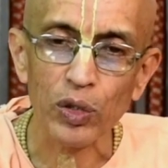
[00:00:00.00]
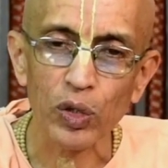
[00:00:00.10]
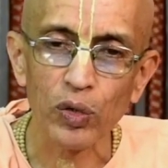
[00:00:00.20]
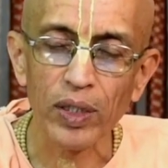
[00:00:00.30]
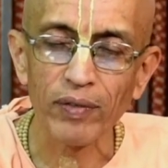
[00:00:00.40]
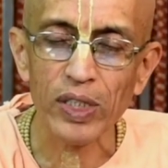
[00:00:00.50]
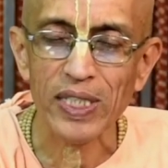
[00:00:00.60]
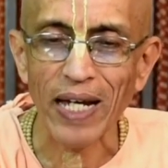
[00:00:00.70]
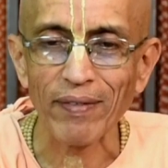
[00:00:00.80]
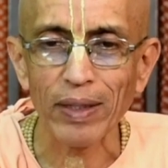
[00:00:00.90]

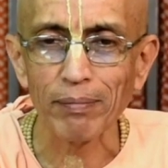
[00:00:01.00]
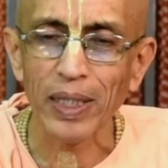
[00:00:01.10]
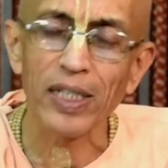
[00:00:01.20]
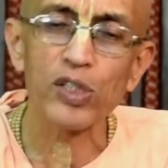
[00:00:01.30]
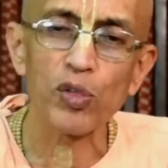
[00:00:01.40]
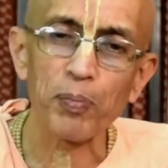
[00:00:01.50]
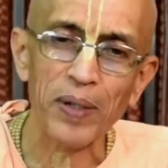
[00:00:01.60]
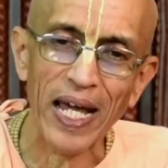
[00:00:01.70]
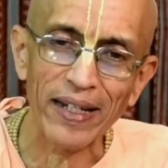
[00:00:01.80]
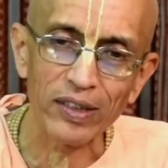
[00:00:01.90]
universe having millions of
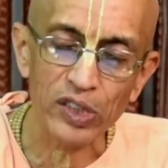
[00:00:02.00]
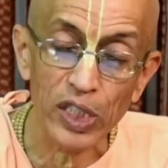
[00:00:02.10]
planets,